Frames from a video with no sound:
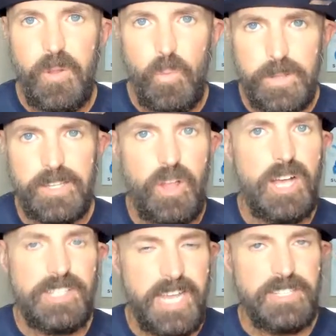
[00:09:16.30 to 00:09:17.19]
with the
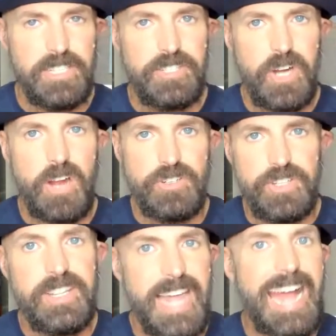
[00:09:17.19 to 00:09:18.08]
Los Angeles
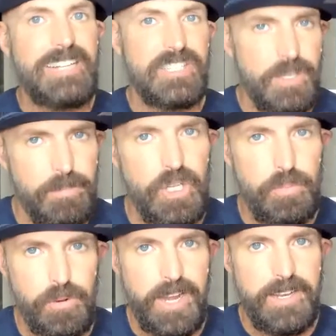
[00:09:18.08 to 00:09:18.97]
Chargers. That's the
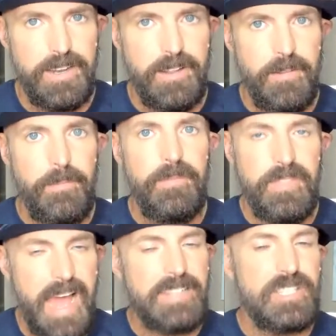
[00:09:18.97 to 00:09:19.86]
blueprint.
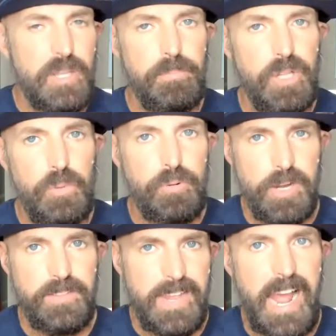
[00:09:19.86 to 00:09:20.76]
That's the
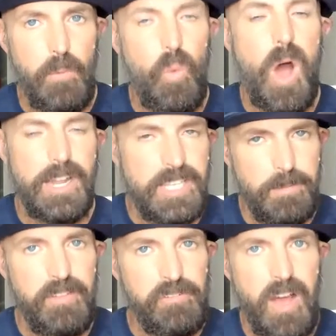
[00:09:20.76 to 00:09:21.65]
blueprint that I want to
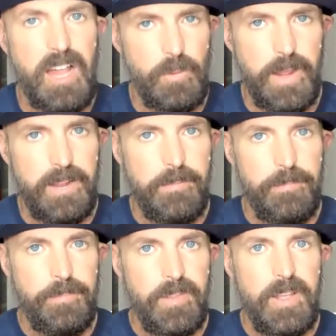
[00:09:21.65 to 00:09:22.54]
be following.
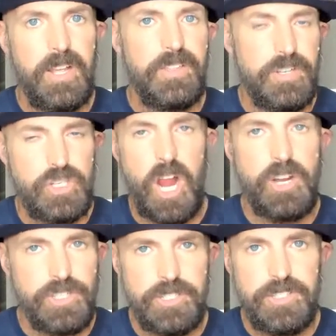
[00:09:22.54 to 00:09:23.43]
The
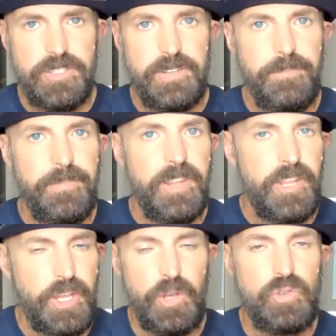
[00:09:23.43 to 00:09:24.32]
Chargers,
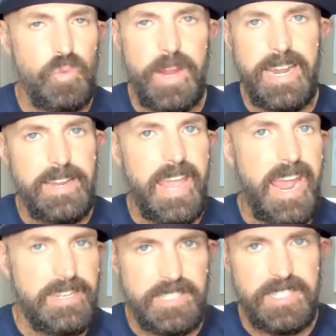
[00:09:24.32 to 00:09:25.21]
huge win in
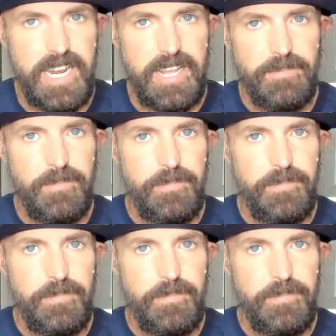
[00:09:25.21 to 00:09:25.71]
Kansas City,